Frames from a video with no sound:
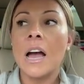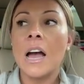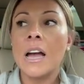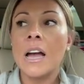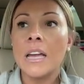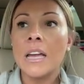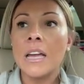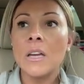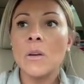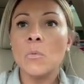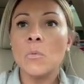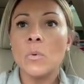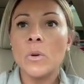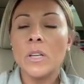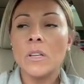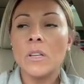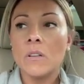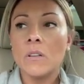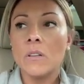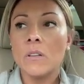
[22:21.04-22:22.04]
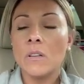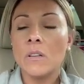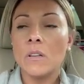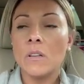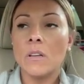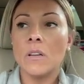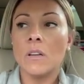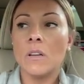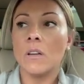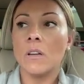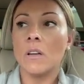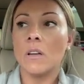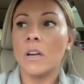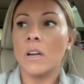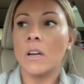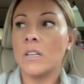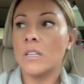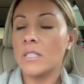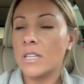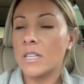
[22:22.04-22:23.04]
I
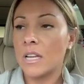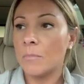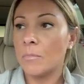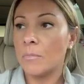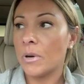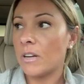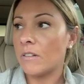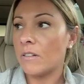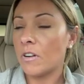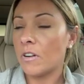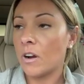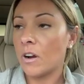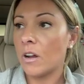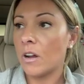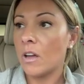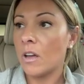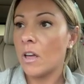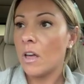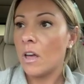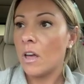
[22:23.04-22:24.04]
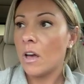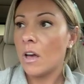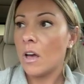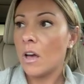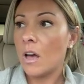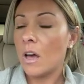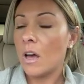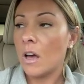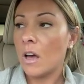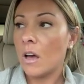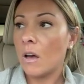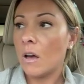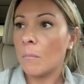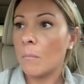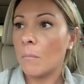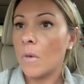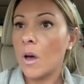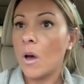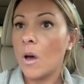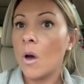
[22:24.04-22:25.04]
just had a brain fart.
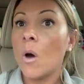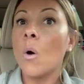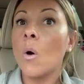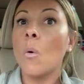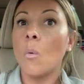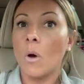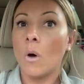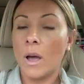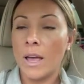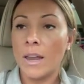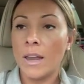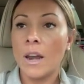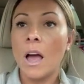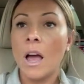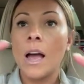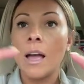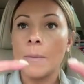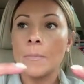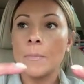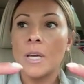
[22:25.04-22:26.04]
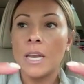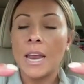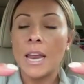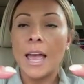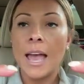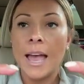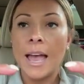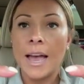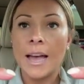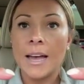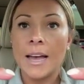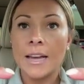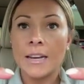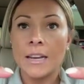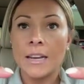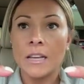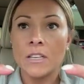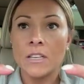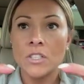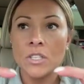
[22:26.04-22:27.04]
Oh, and I'm gonna
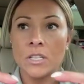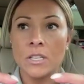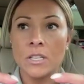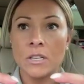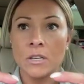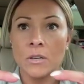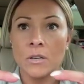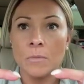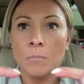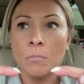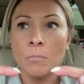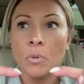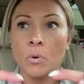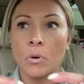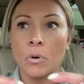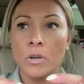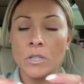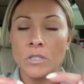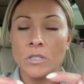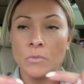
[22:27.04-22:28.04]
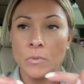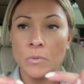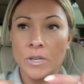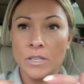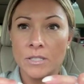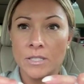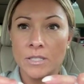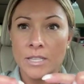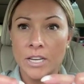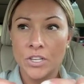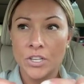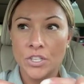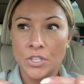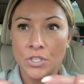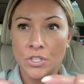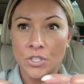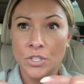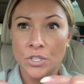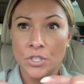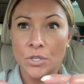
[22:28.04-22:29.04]
add to the board's reel
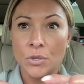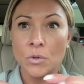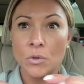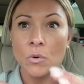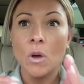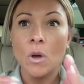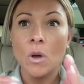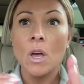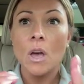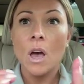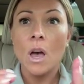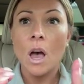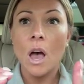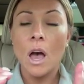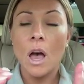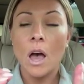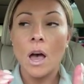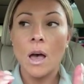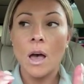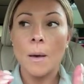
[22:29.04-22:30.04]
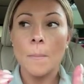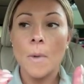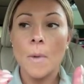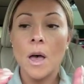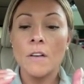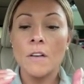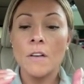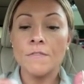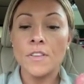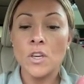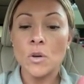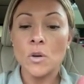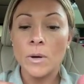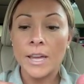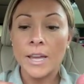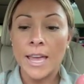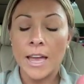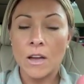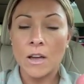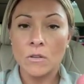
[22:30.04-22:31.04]
section too, a
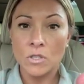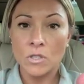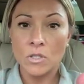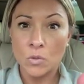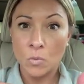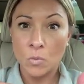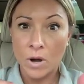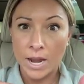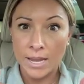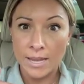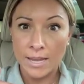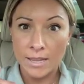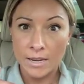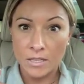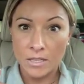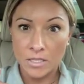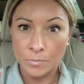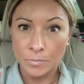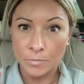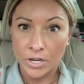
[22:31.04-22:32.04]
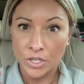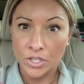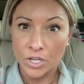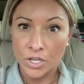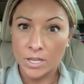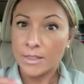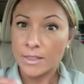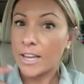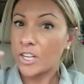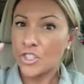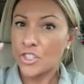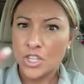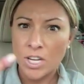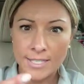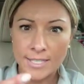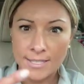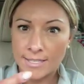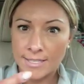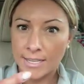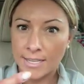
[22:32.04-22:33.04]
few accounts where I get inspiration, like
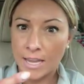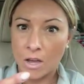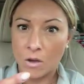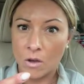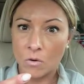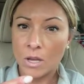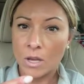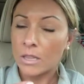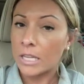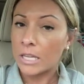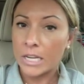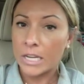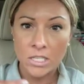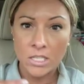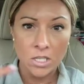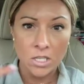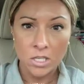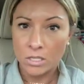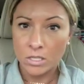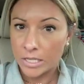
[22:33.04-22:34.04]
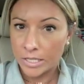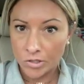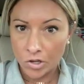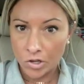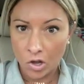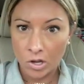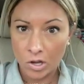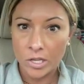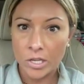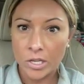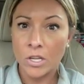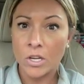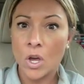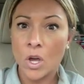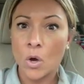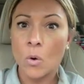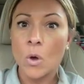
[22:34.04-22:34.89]
Jess's account, a link to her TikTok,